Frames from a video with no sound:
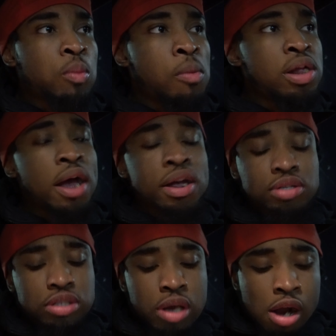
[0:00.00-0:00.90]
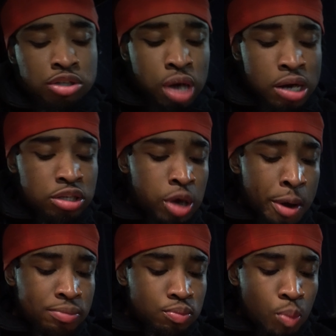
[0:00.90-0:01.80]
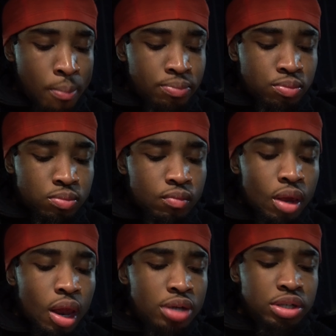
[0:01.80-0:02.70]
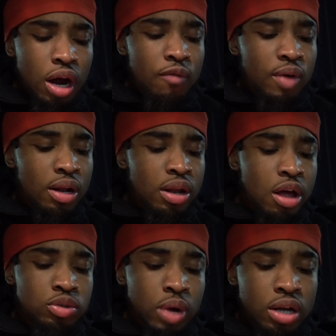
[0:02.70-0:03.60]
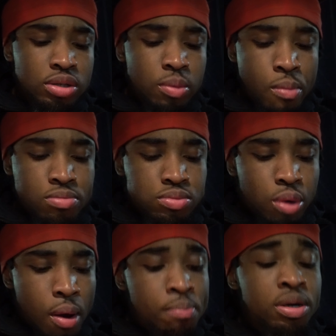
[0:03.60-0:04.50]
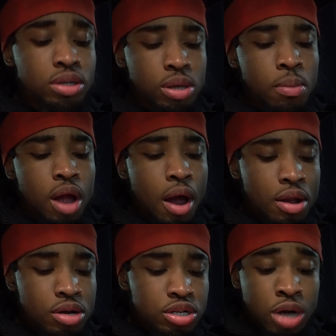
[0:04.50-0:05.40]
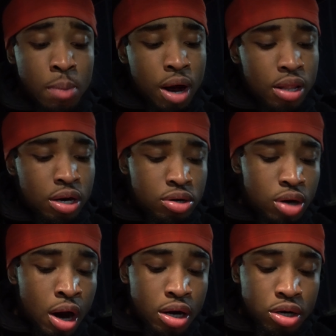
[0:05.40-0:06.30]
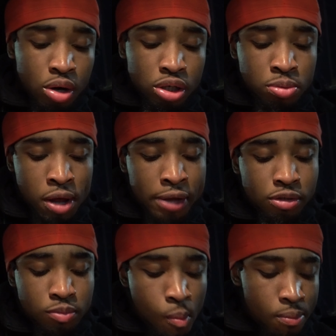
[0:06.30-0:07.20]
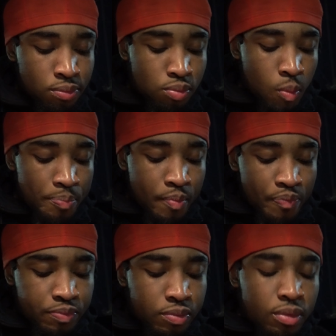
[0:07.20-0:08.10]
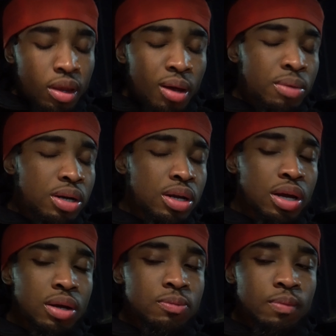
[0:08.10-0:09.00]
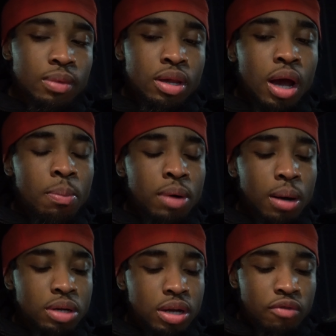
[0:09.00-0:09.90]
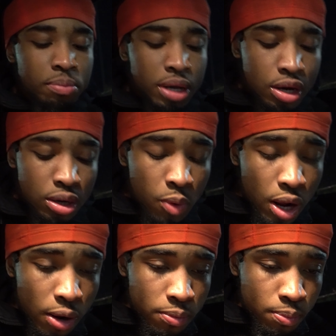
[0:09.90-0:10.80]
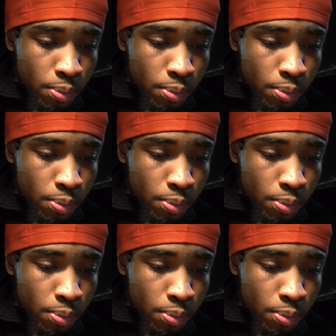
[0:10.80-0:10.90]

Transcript: But yeah, I guarantee y'all to try this though. Y'all gonna fall in love. Swainism put some of y'all on because y'all probably already know this place. But then y'all probably never been here in a while.